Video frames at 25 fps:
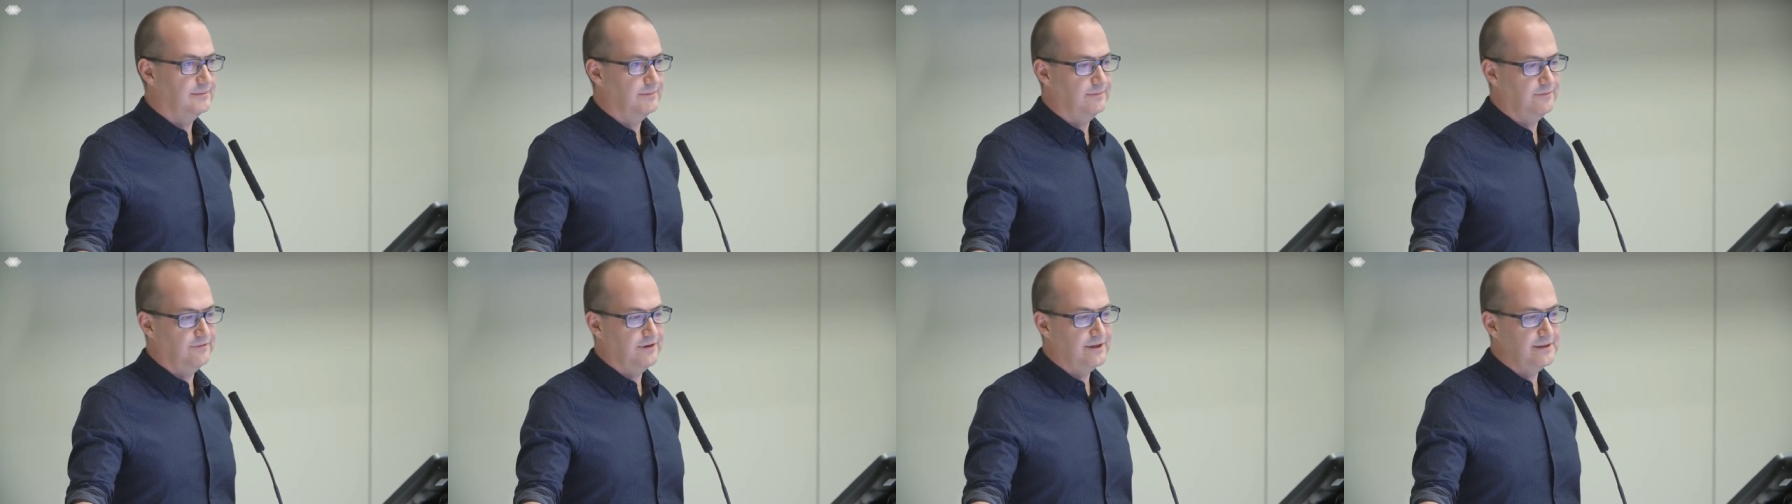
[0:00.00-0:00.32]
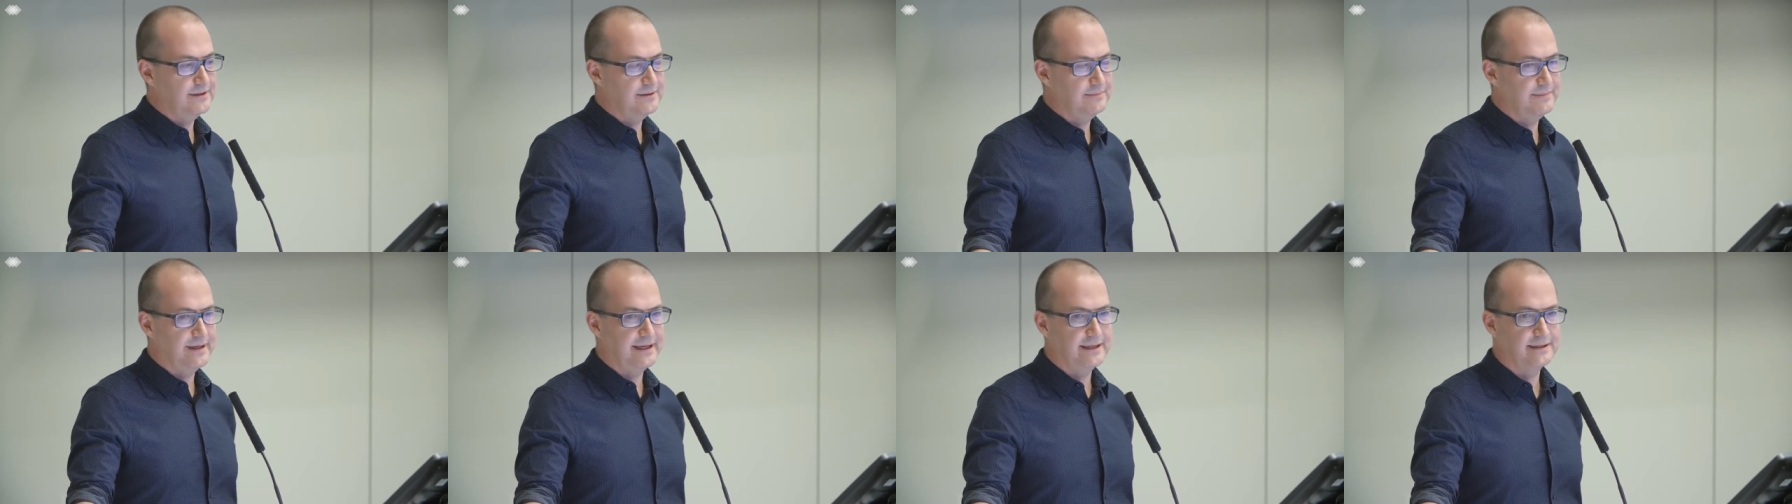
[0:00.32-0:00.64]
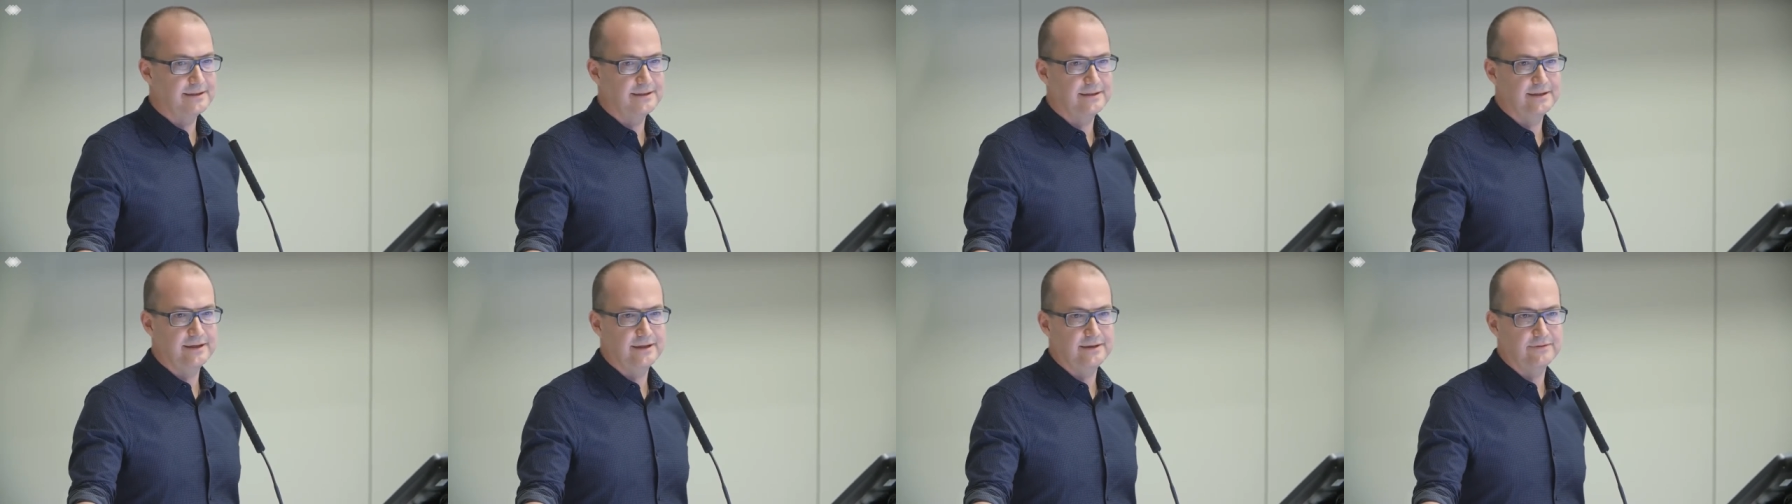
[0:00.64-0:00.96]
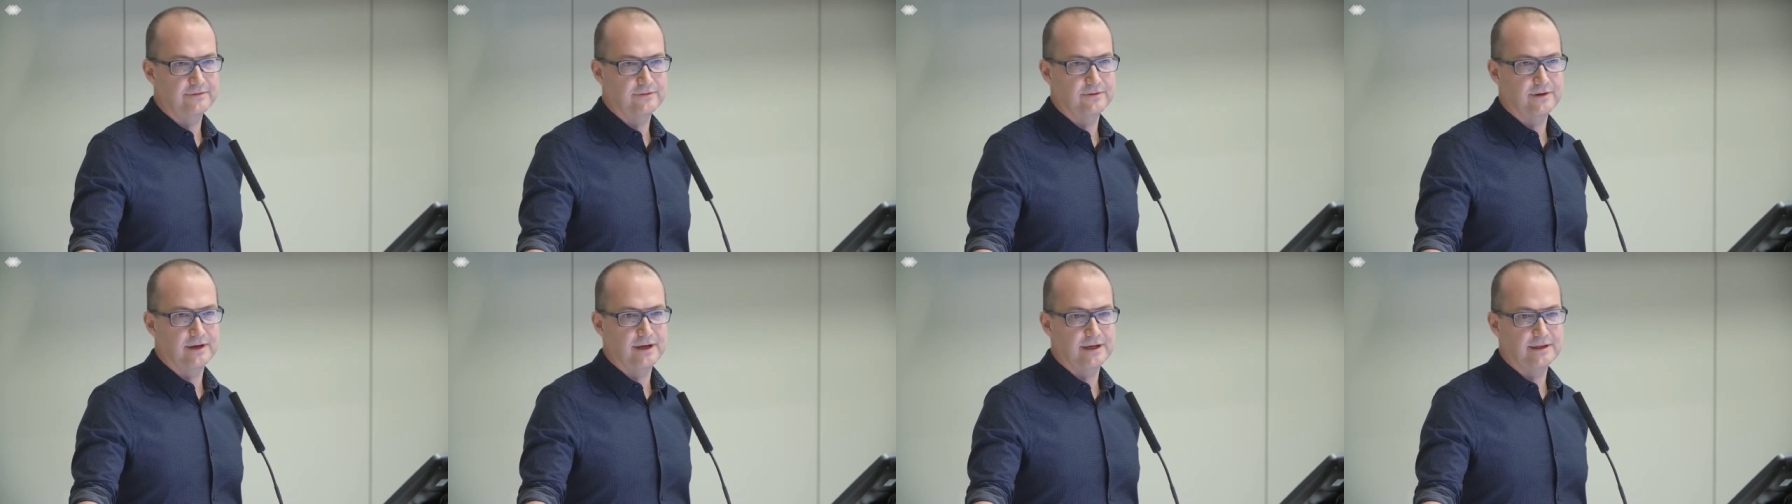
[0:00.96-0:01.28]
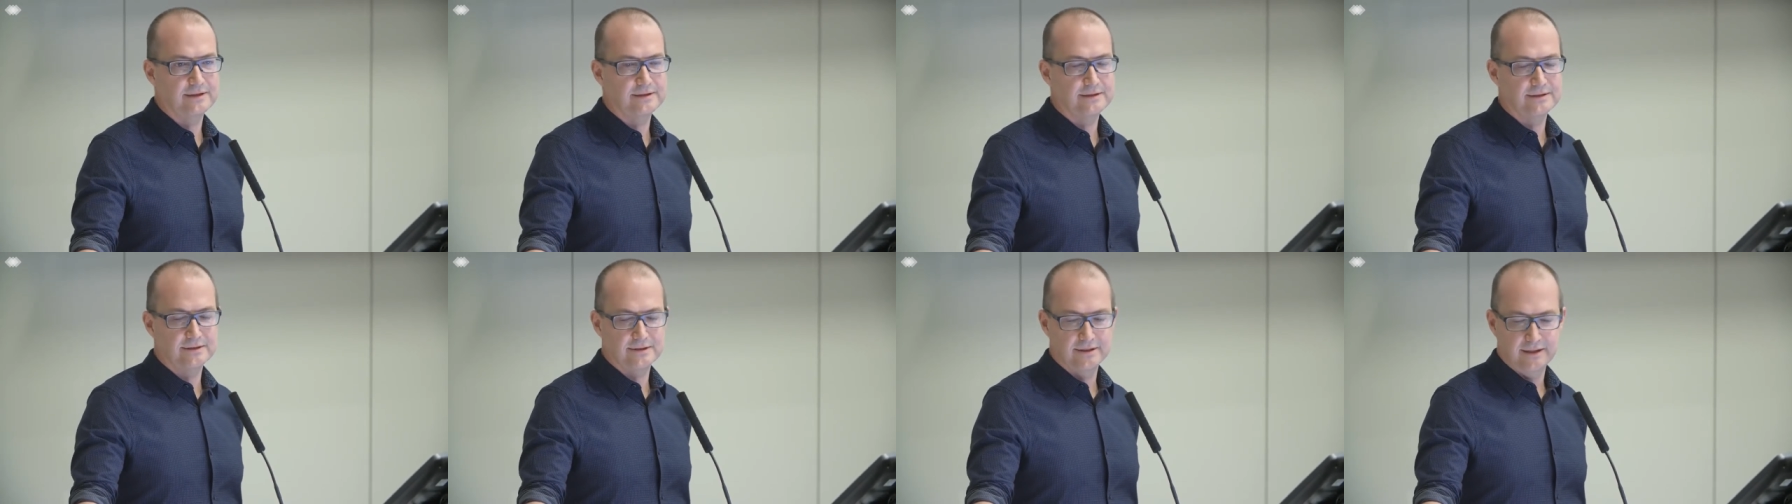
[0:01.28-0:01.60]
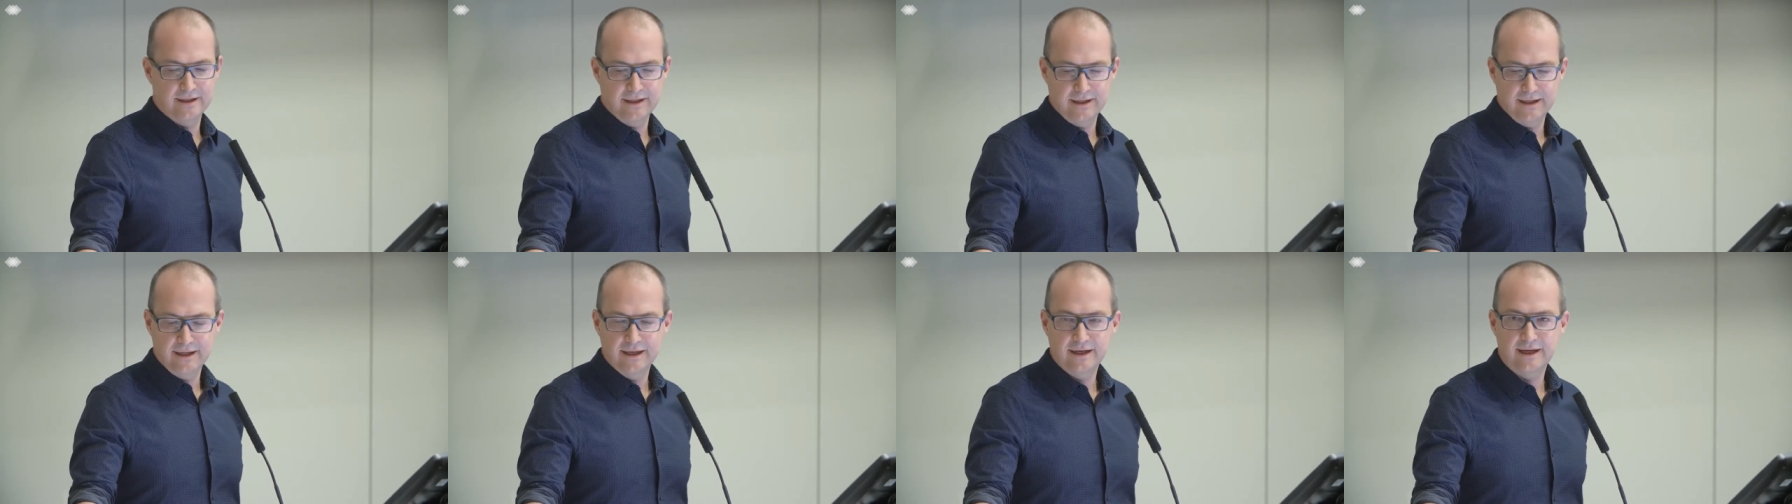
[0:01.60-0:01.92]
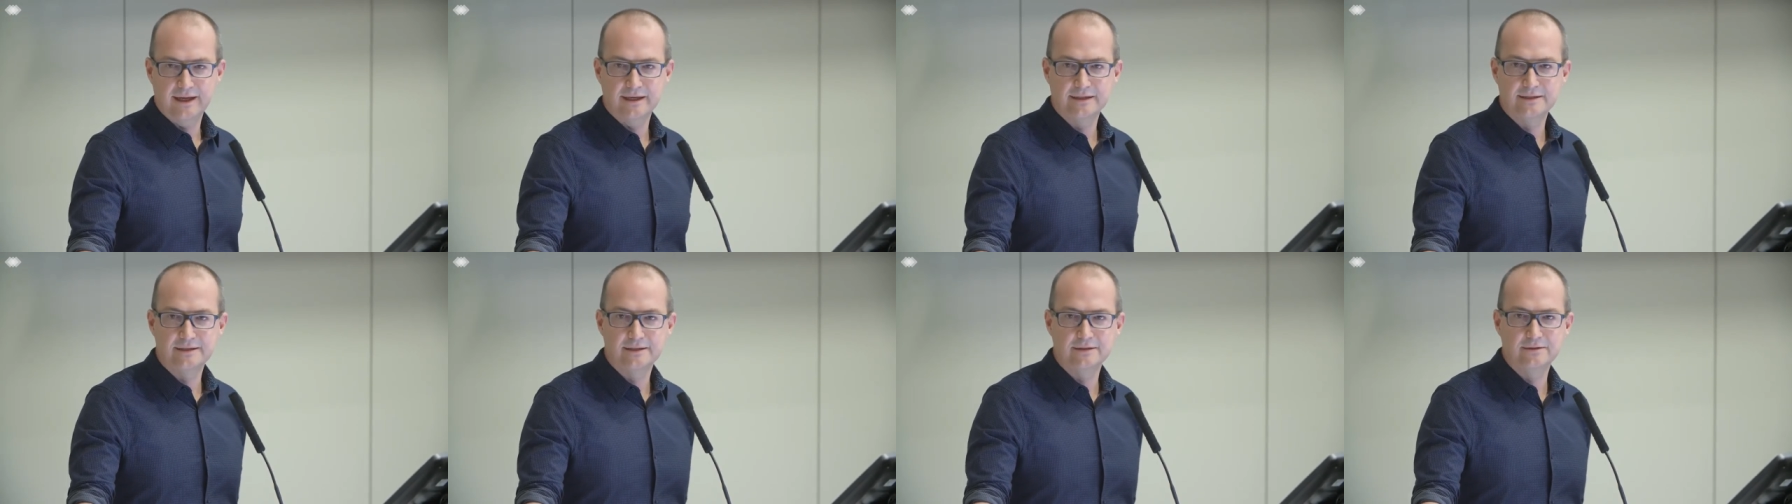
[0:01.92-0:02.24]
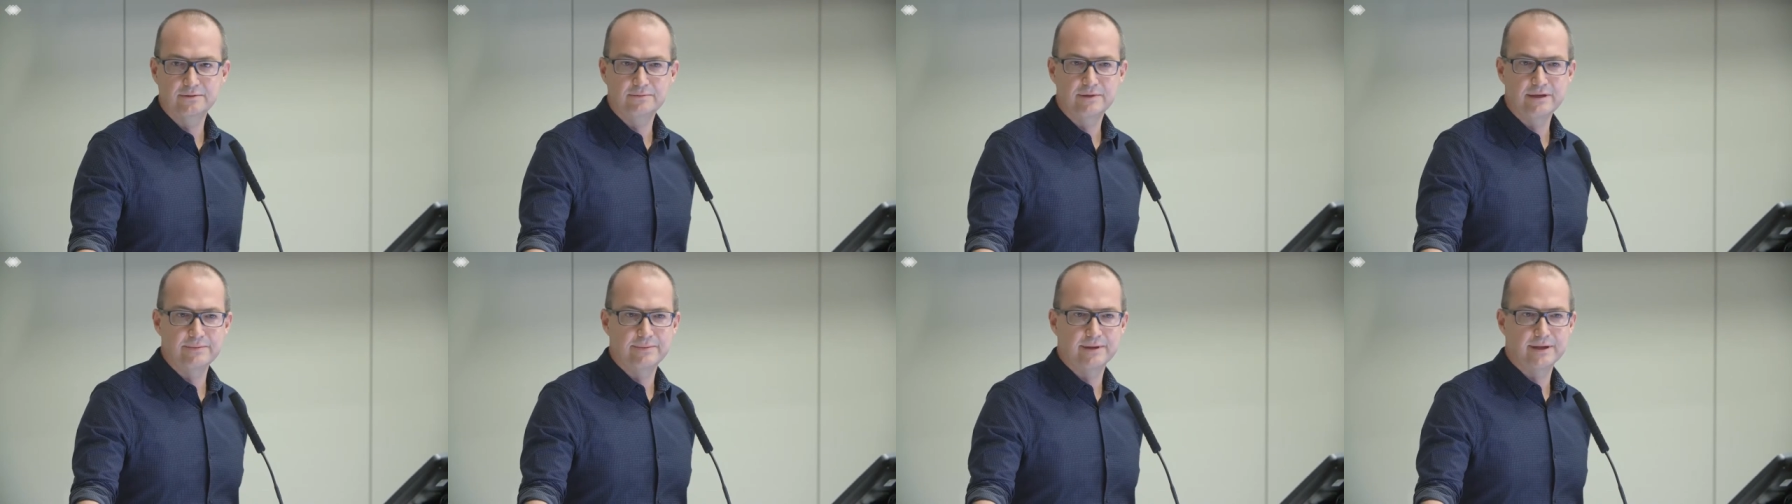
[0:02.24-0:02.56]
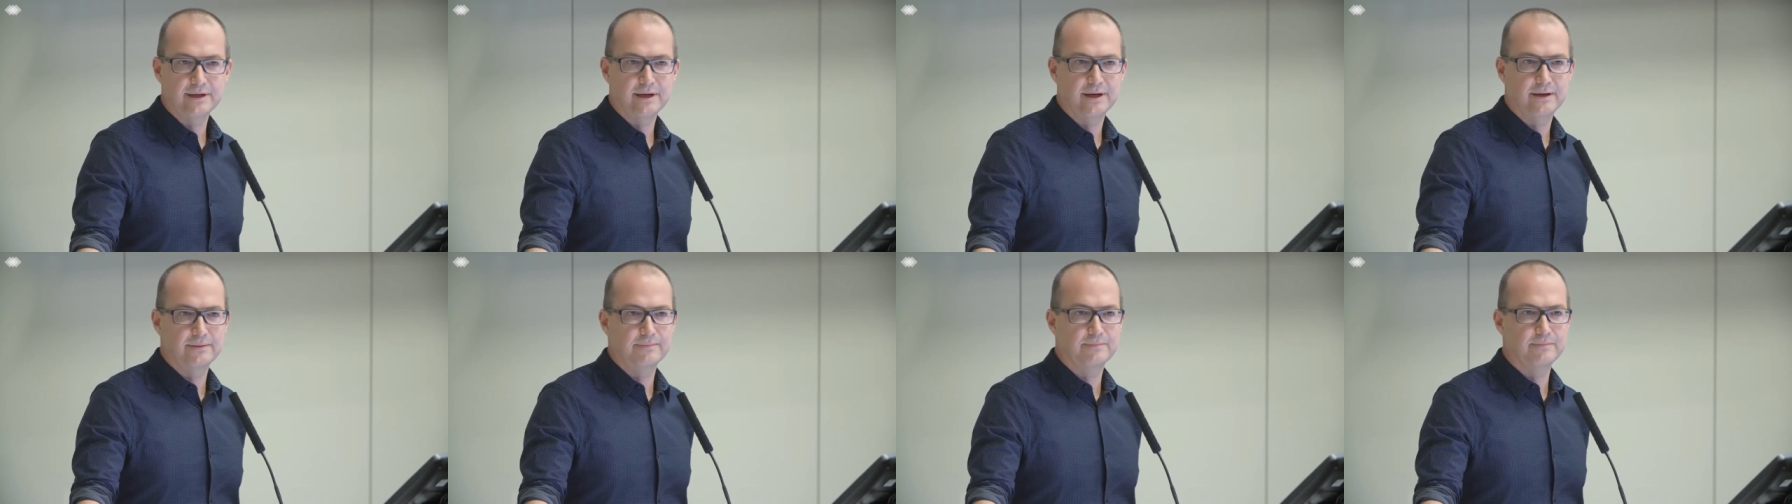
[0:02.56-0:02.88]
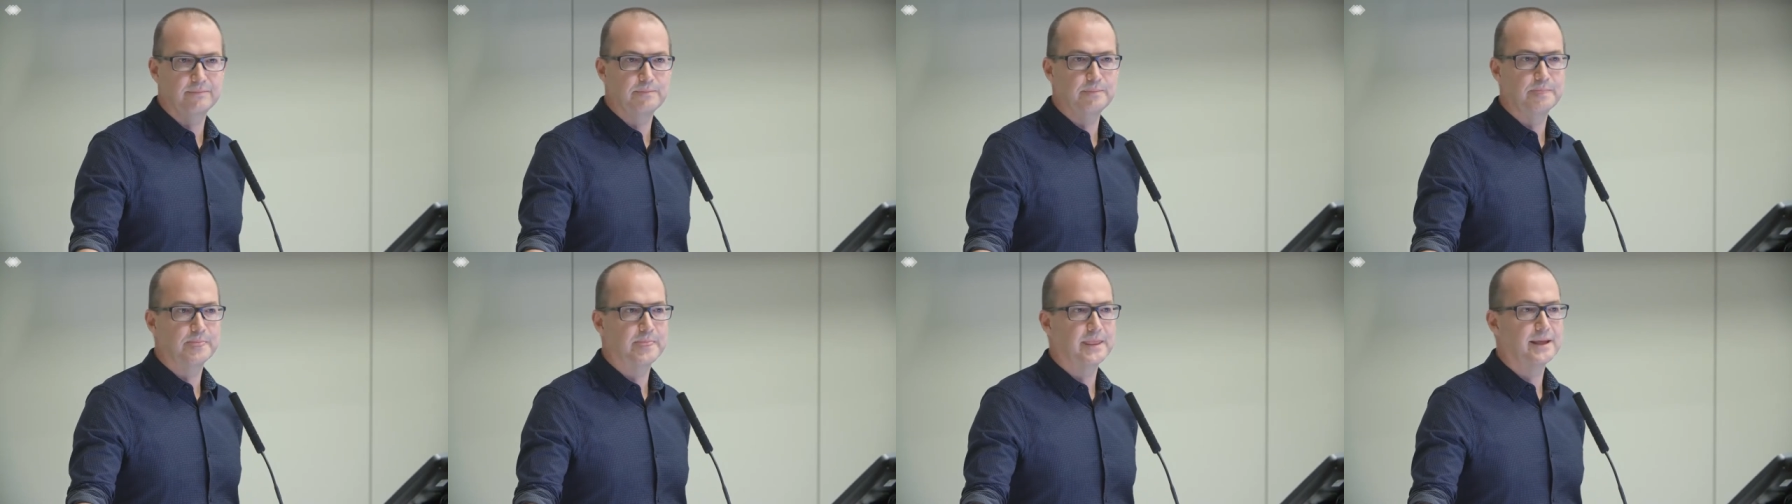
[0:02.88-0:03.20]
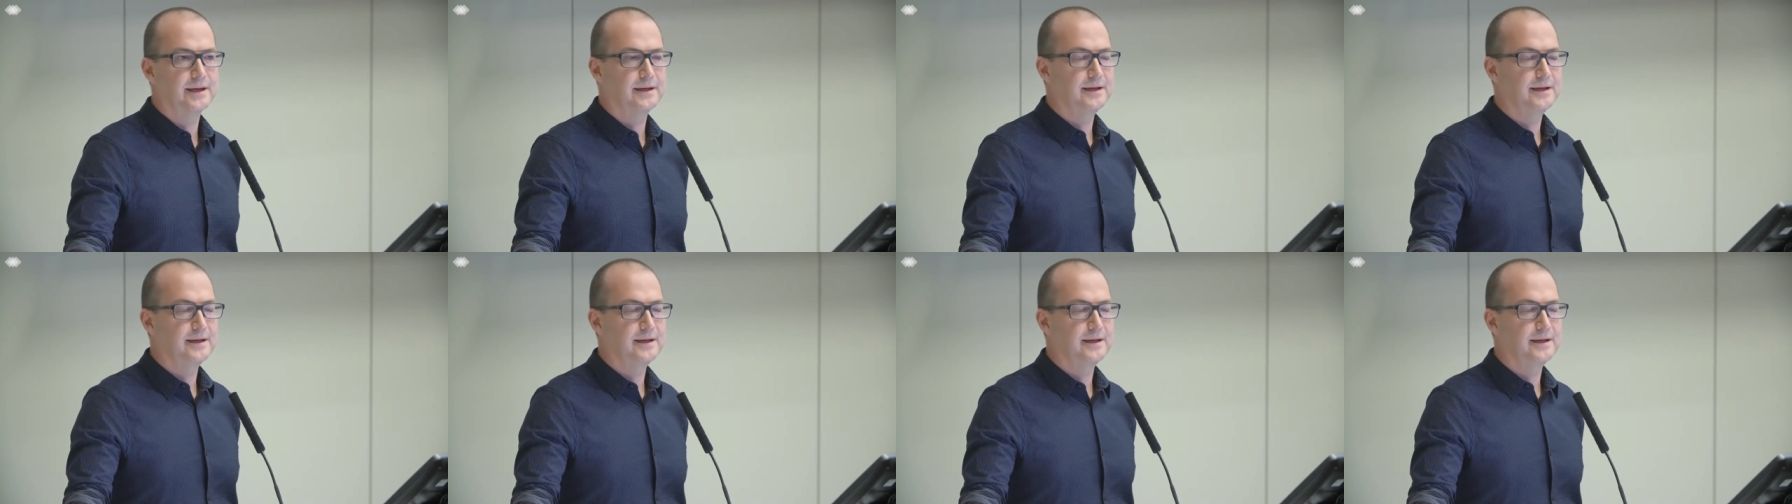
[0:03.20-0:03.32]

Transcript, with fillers: fundamentally for us, until we become